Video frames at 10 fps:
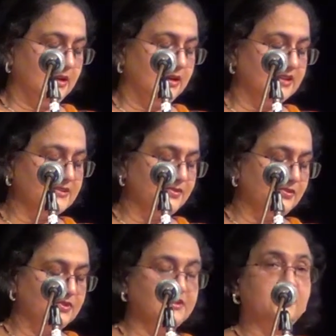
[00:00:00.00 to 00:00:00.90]
Her
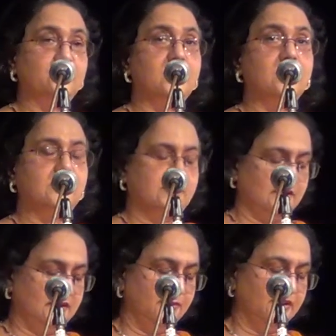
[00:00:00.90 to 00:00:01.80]
husband was at work,
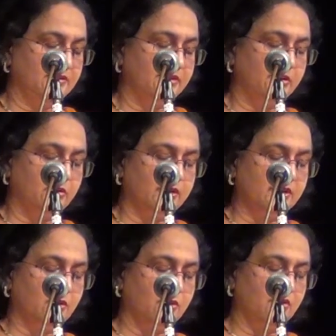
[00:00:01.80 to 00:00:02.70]
the mother-in-law
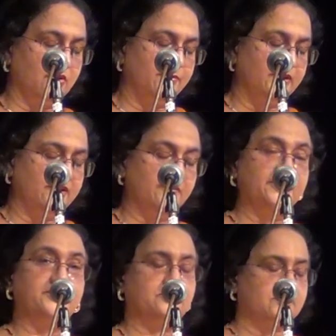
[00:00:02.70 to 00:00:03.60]
had gone on a
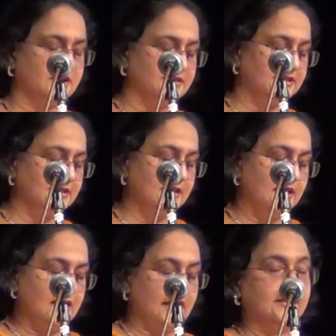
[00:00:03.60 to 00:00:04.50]
pilgrimage to Kasi,
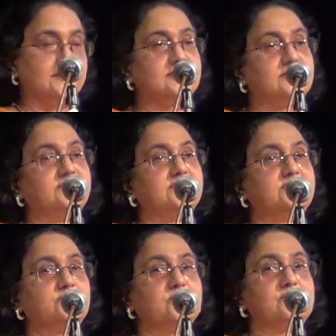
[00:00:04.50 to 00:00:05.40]
and the servant
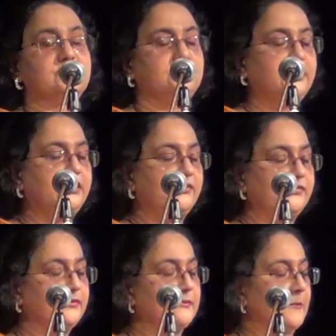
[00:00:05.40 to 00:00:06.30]
was on leave.
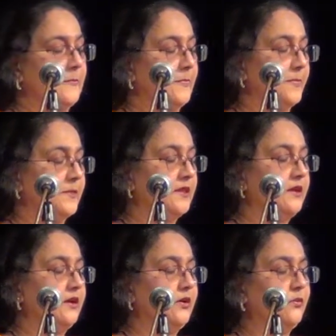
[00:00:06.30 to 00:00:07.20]

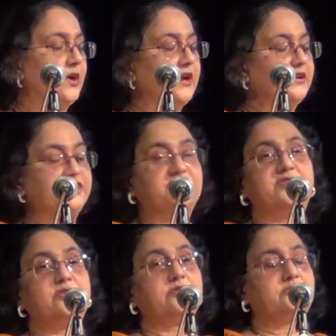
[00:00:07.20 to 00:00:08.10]
Why did
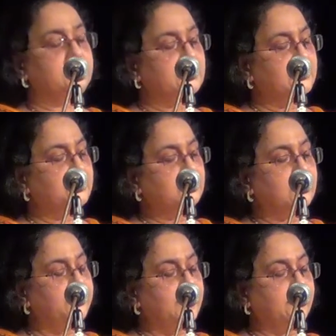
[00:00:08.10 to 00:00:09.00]
she not return to
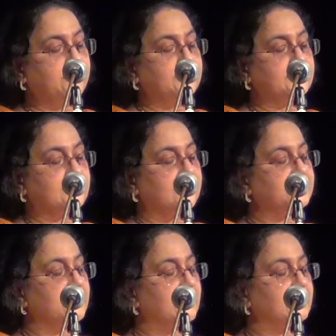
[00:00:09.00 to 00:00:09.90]
her parents?
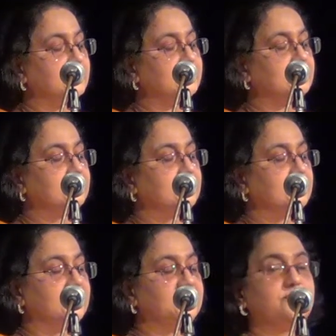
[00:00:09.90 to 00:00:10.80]
Asha asked,
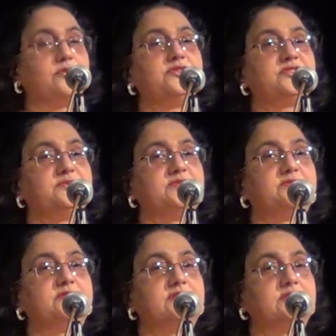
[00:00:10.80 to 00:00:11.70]

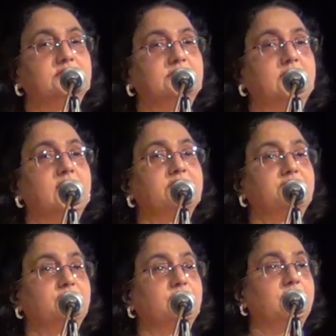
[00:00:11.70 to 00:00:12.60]
astonishment written
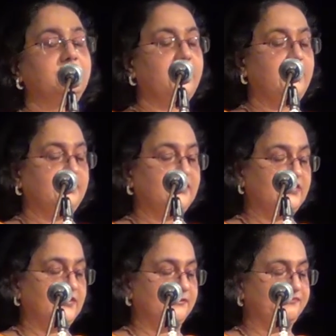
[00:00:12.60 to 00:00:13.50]
large on her face.